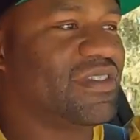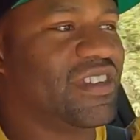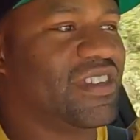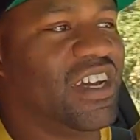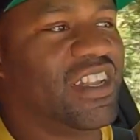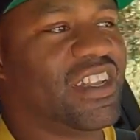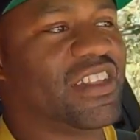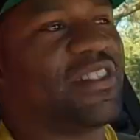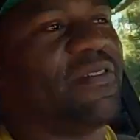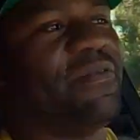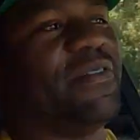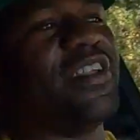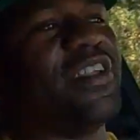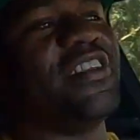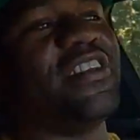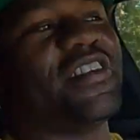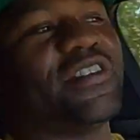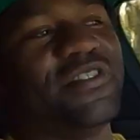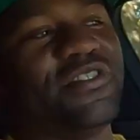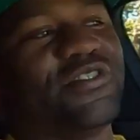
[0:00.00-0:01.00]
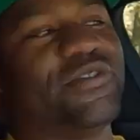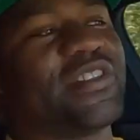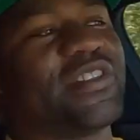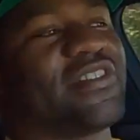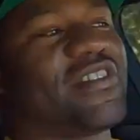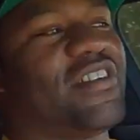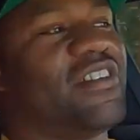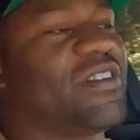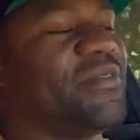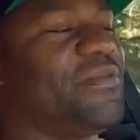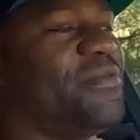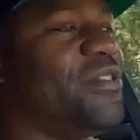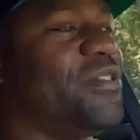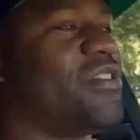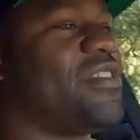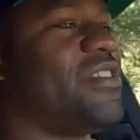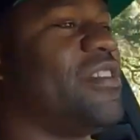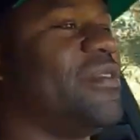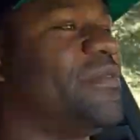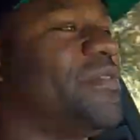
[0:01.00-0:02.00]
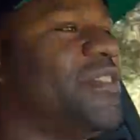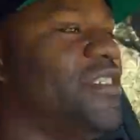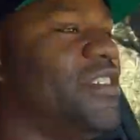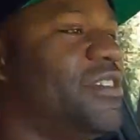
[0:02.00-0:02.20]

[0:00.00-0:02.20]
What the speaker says: I'll let the video do its talking for itself, you